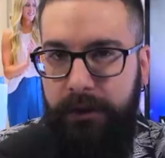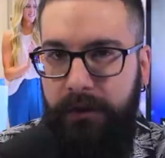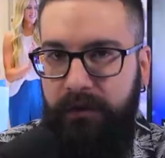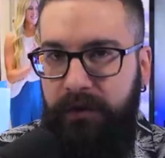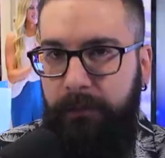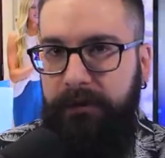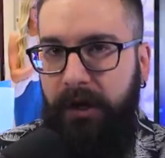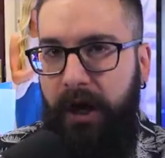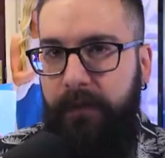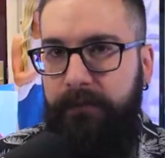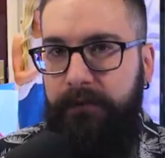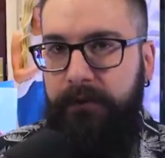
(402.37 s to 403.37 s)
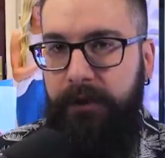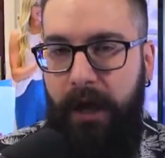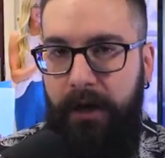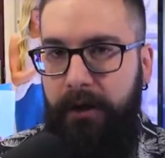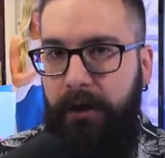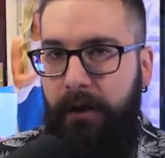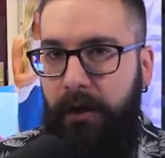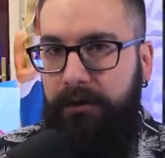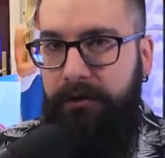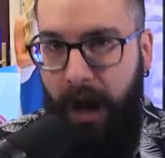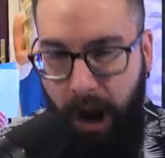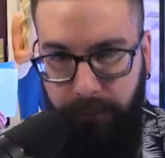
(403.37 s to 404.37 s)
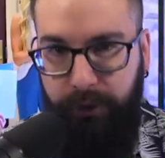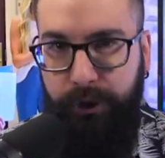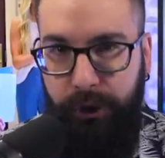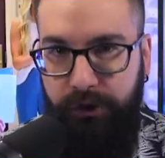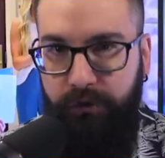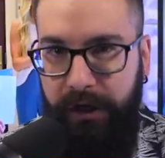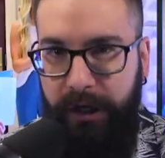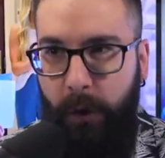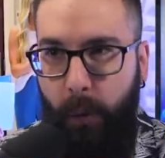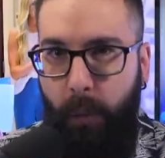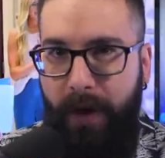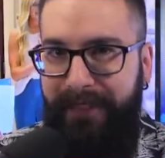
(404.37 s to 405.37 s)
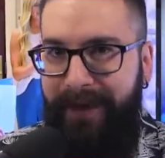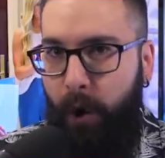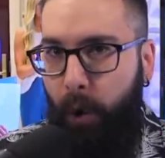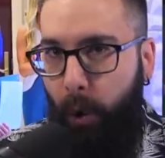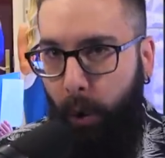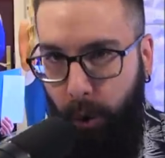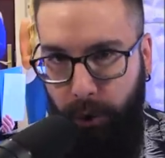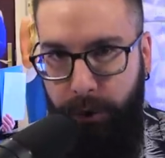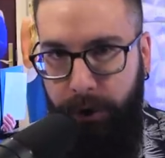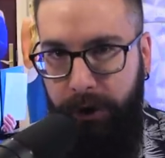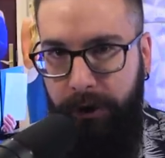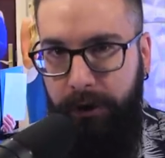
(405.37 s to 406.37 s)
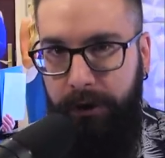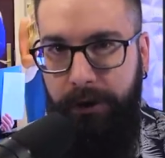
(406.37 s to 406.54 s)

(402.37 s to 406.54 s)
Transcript: can sometimes get top surgery when they're older,